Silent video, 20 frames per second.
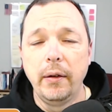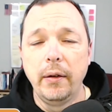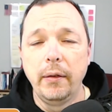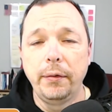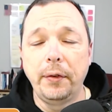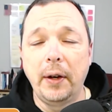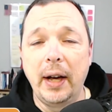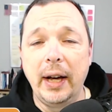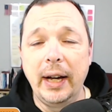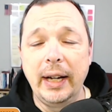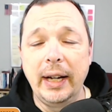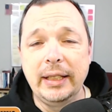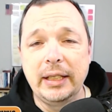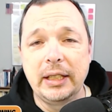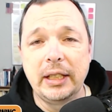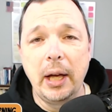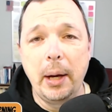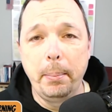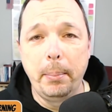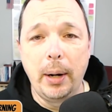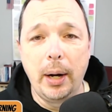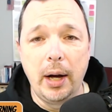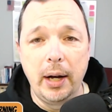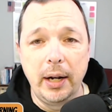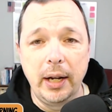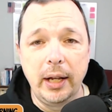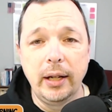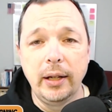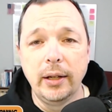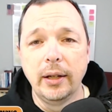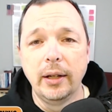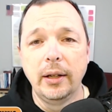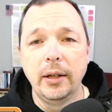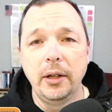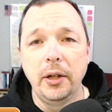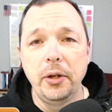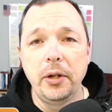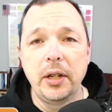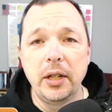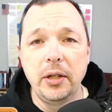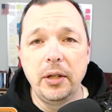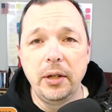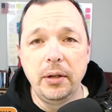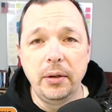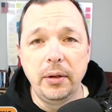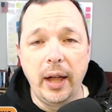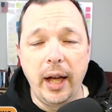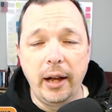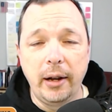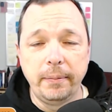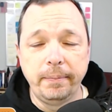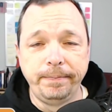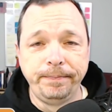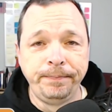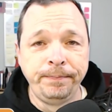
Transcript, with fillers: Find somebody who can do that.